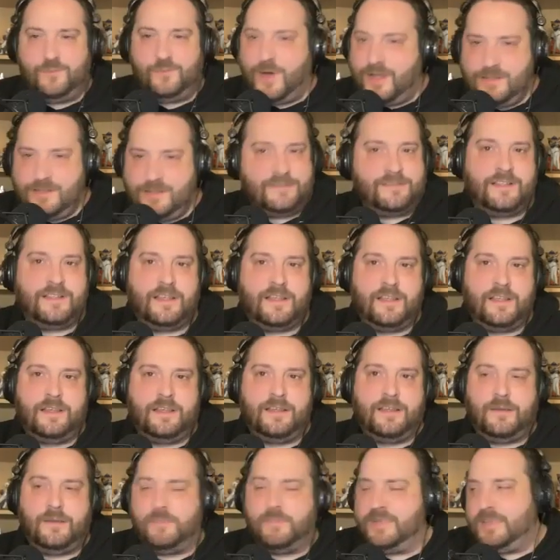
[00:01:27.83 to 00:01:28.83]
But
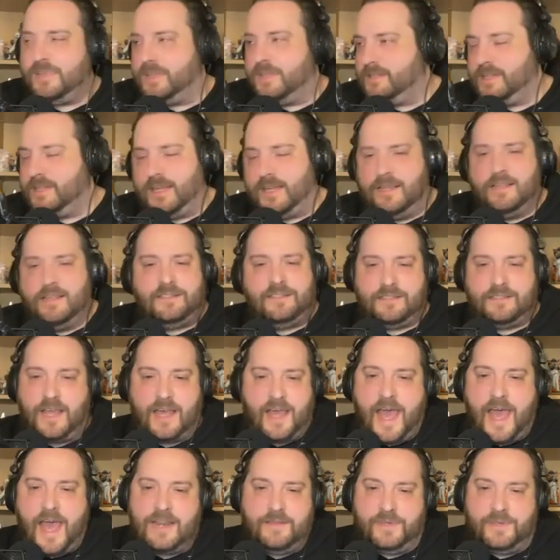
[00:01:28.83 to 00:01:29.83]
yeah, it's
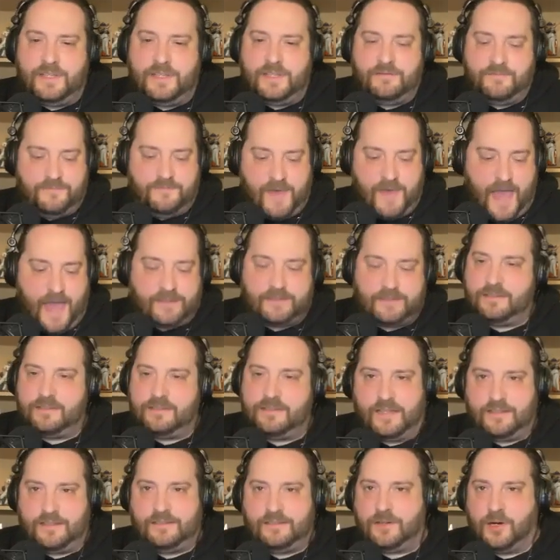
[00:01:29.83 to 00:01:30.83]
had to be fact
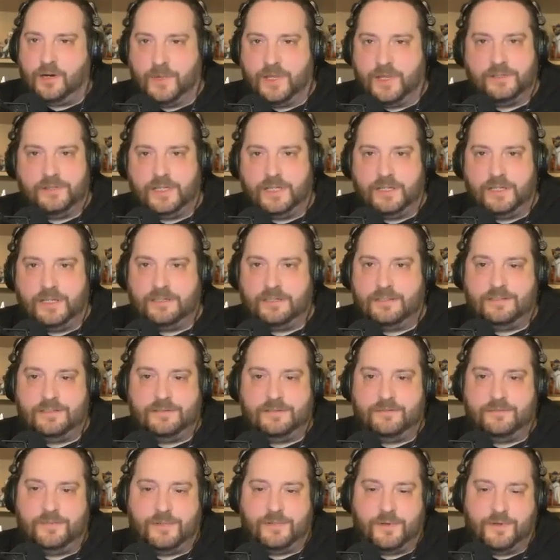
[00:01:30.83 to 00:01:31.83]
that Carmelo did it
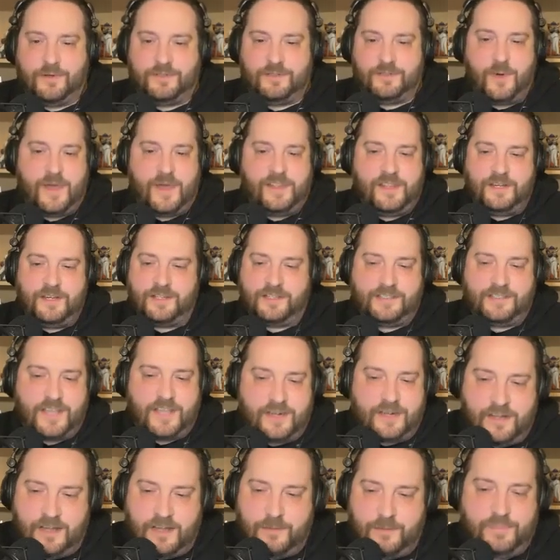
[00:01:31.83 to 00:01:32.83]
because the way they just set
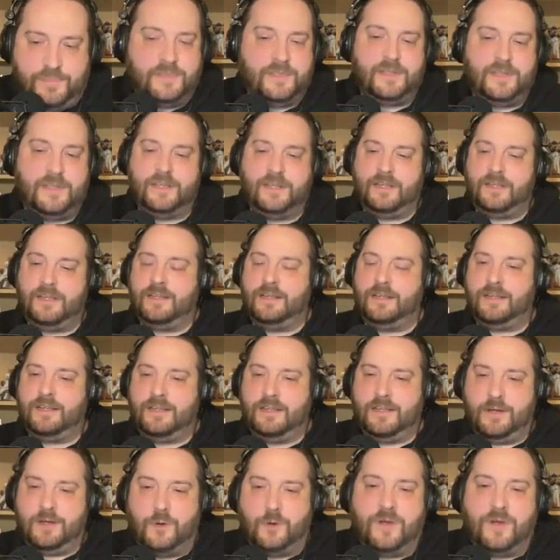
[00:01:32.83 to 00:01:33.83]
it up.
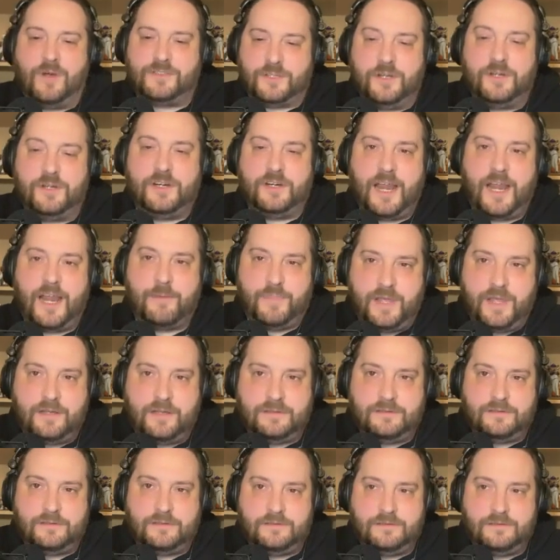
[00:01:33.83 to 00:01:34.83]
Who else could it have been?